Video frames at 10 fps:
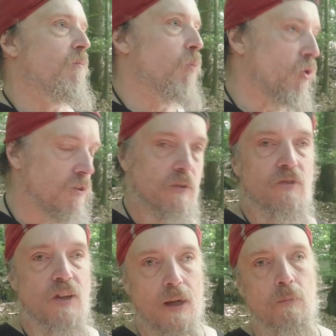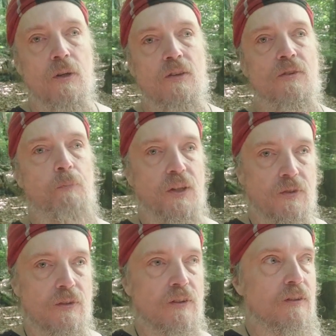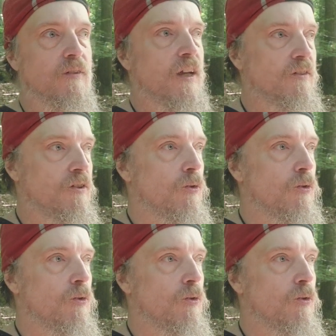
most of the time it's better that